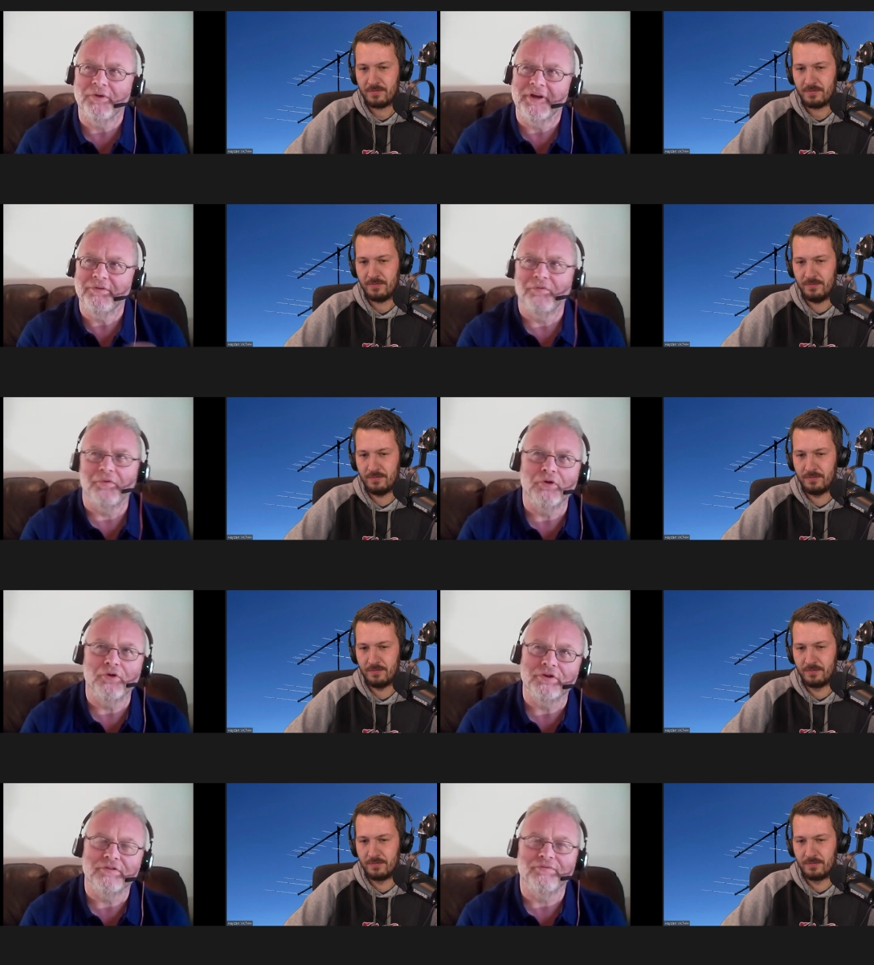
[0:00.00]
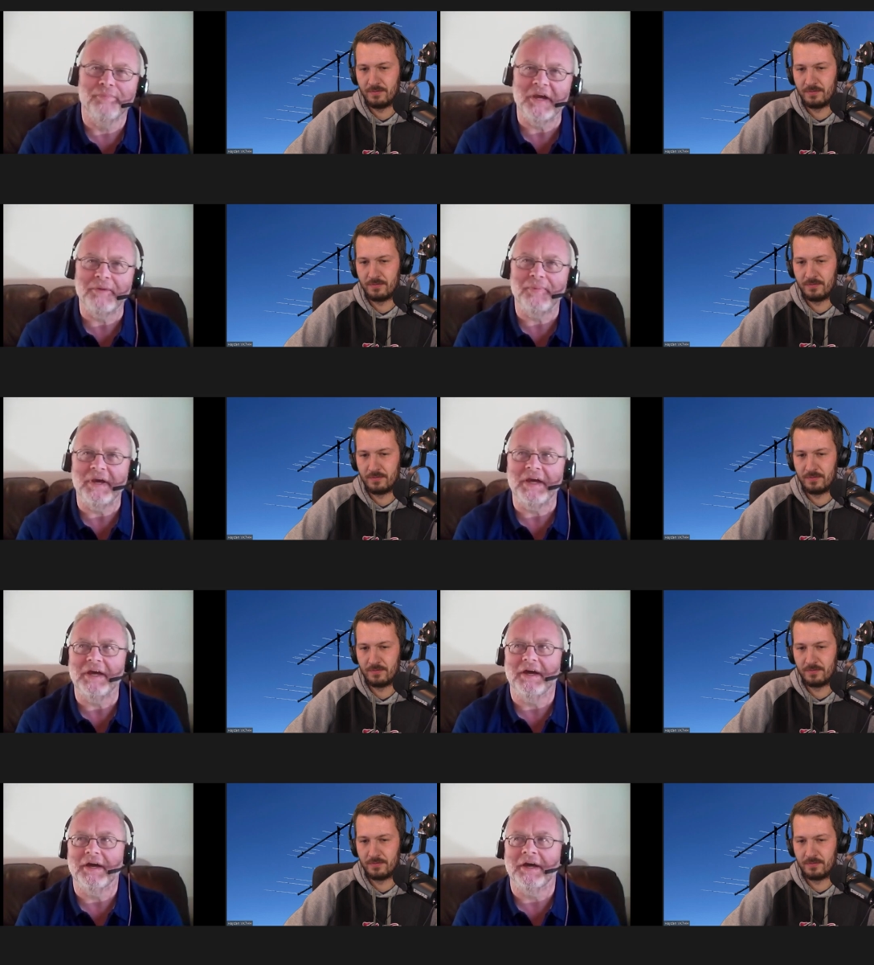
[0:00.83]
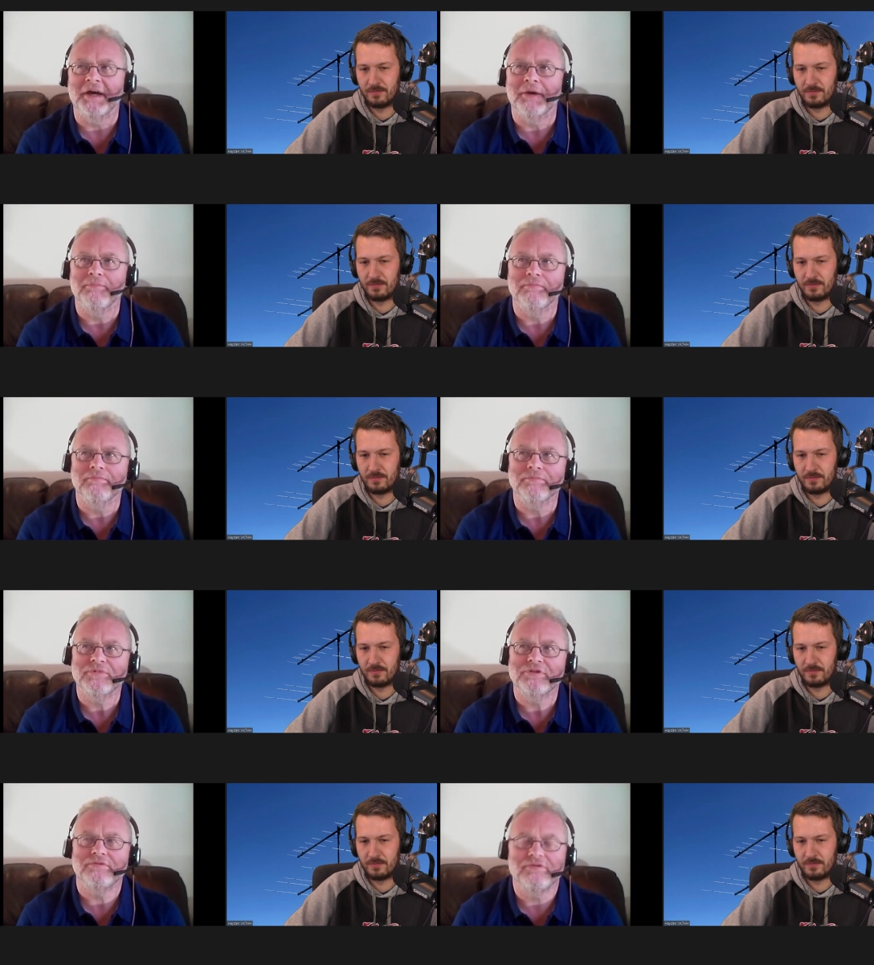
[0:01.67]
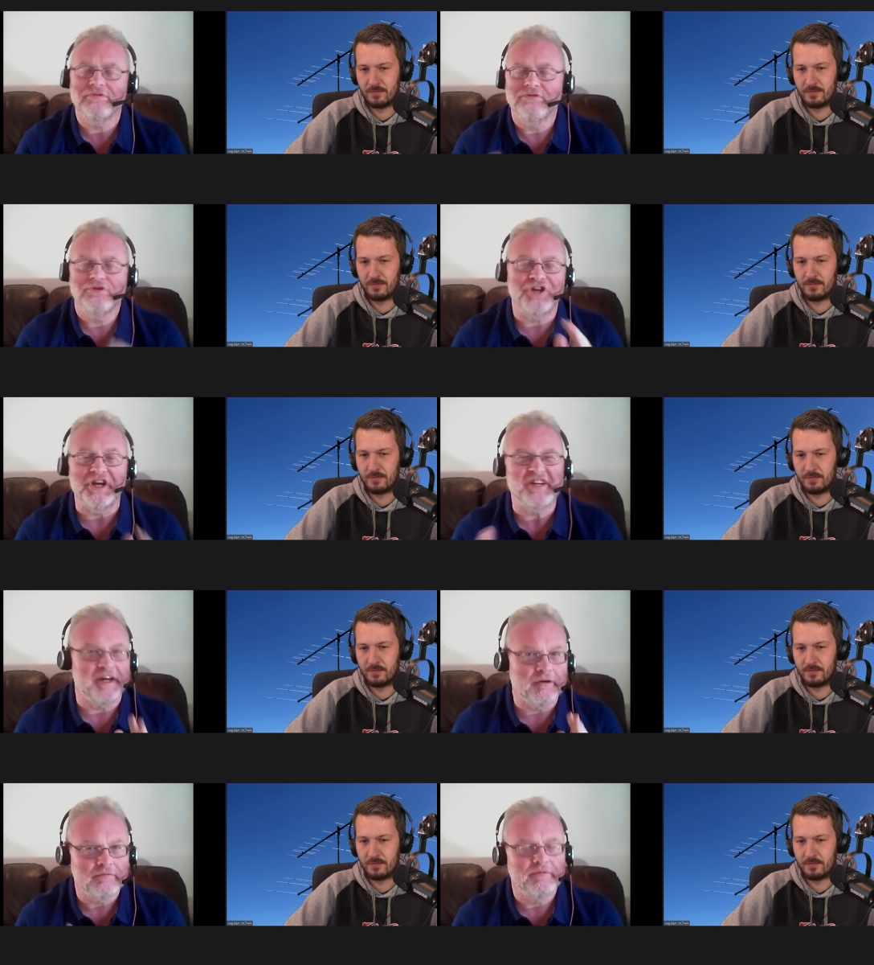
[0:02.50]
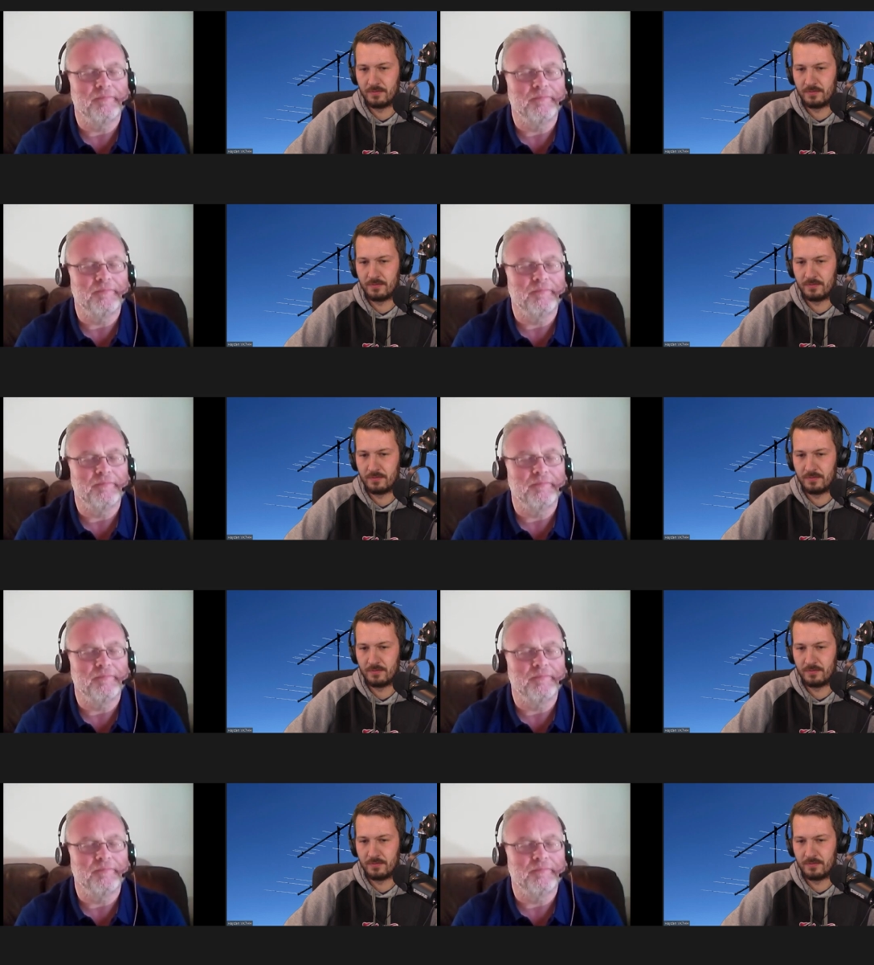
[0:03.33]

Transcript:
Speaker 1: going down the road of maybe um, cheating.